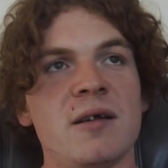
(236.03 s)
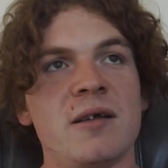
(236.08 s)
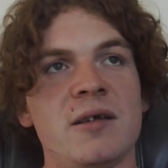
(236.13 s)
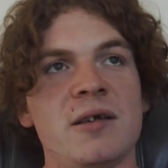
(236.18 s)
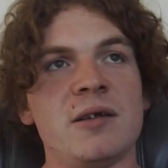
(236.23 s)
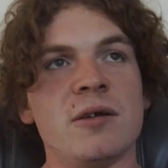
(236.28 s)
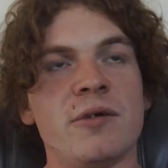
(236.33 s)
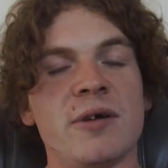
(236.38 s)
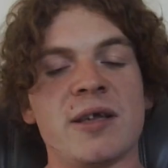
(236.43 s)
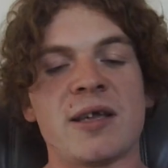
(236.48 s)

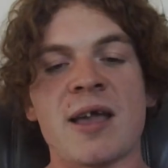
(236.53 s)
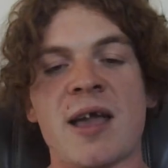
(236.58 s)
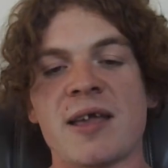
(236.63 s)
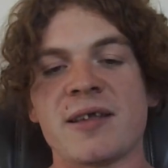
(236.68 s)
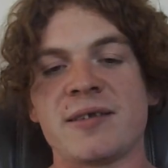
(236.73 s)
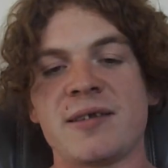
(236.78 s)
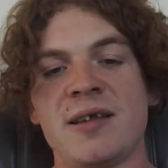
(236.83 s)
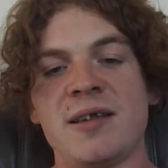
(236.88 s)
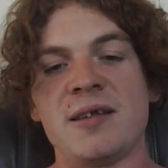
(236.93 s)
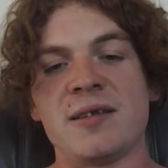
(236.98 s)
It
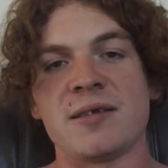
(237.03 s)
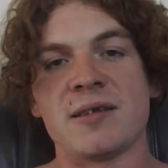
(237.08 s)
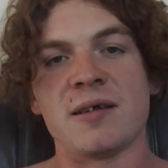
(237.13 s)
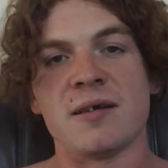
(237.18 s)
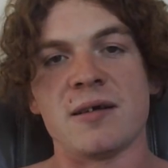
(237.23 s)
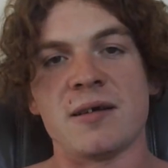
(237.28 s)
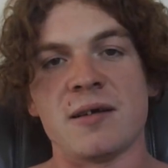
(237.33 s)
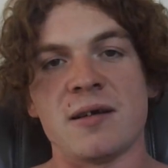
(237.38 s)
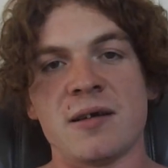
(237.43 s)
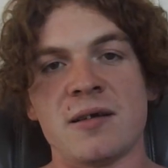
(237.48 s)
gets
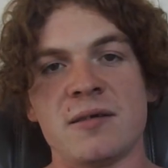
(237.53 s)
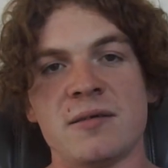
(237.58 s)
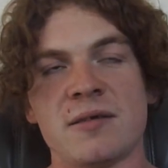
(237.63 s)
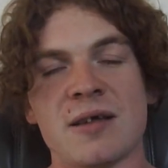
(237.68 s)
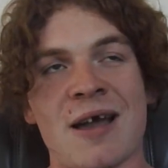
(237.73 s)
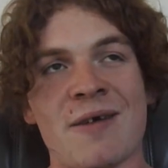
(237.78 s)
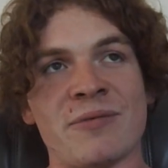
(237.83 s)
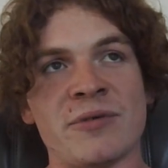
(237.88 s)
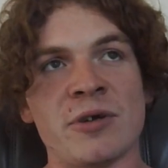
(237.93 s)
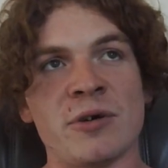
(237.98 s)
easier, and
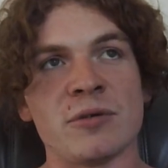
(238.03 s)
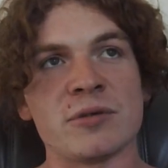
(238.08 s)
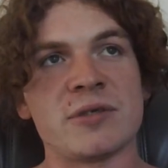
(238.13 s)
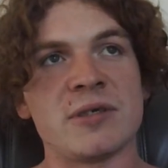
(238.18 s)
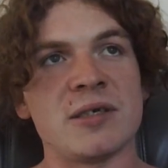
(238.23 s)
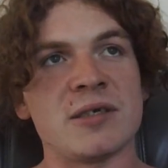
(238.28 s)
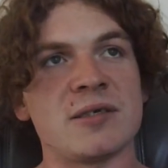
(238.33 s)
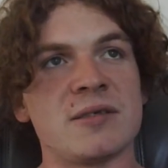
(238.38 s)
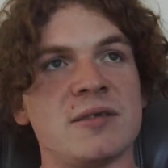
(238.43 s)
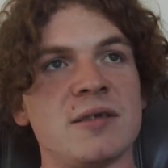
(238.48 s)
I've
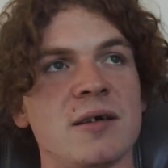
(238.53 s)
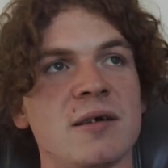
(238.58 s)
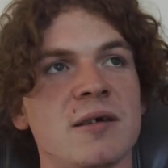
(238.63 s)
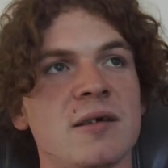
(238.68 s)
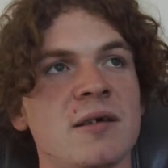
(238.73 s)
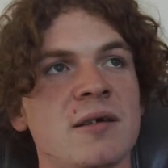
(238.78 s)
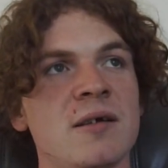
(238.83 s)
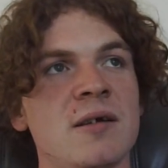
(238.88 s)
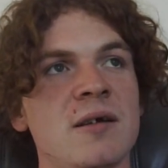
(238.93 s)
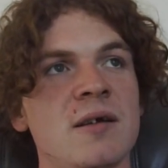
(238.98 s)
noticed that
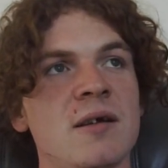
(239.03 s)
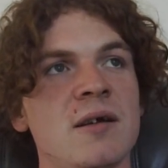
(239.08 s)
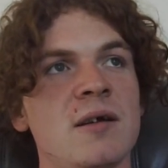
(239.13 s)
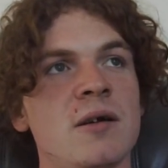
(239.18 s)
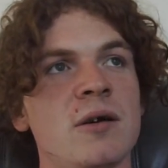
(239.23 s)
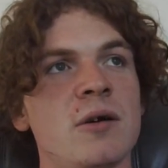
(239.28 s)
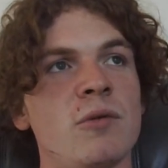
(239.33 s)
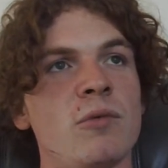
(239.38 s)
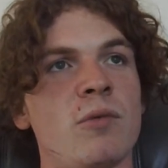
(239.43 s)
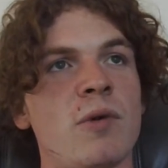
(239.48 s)

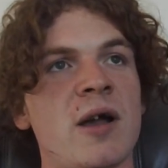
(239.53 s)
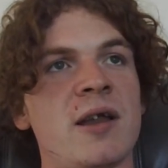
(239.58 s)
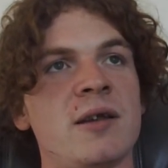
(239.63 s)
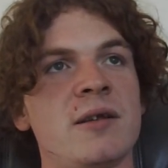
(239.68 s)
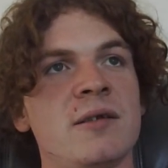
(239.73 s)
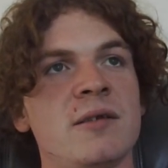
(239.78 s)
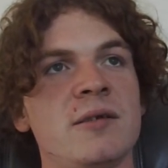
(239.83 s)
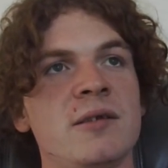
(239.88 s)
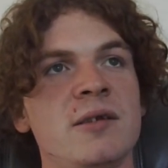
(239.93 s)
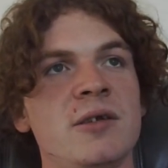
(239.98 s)

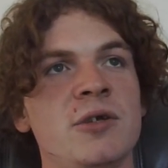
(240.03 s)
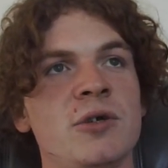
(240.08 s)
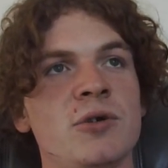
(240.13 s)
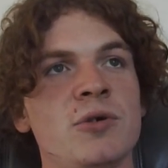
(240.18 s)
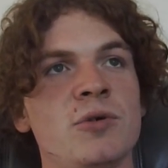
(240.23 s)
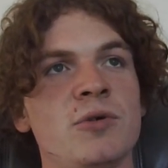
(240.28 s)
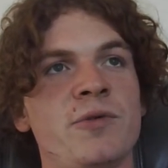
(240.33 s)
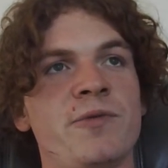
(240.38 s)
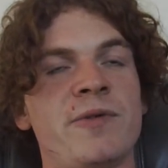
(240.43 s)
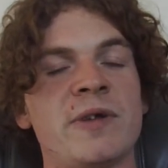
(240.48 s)
when
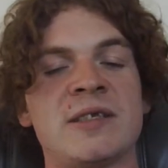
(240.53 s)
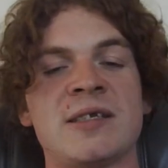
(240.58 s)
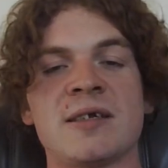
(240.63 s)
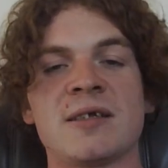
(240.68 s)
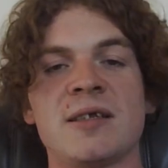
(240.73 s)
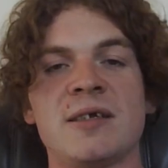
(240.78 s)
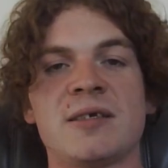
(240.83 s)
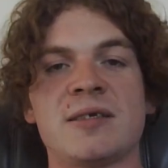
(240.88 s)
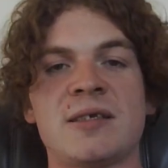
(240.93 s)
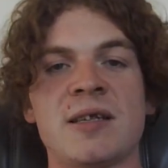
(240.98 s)
you
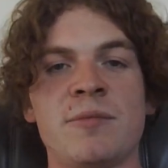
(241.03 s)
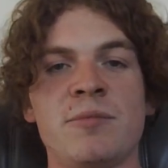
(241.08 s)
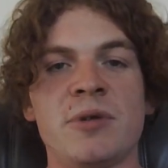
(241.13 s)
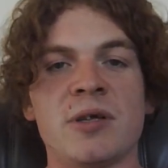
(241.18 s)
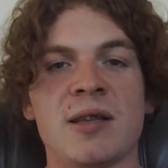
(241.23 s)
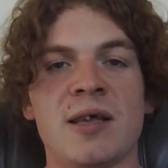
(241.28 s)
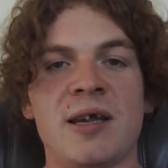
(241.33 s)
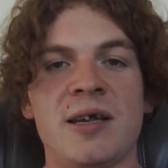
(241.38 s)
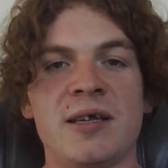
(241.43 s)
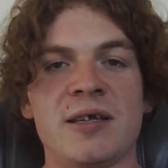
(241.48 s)
physically
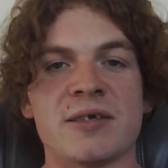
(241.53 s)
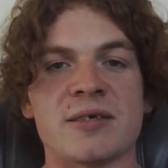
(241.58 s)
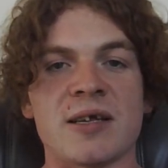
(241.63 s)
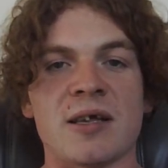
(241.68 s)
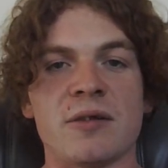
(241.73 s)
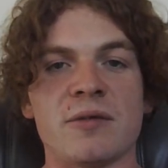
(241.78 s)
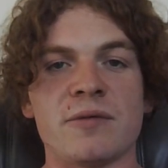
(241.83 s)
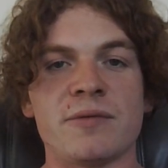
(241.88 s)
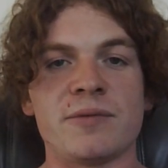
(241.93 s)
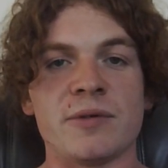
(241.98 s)
stimulate
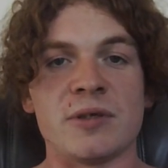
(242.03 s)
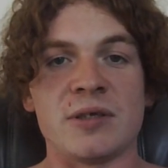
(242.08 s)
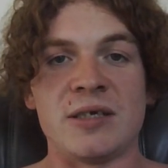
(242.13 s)
yourself, at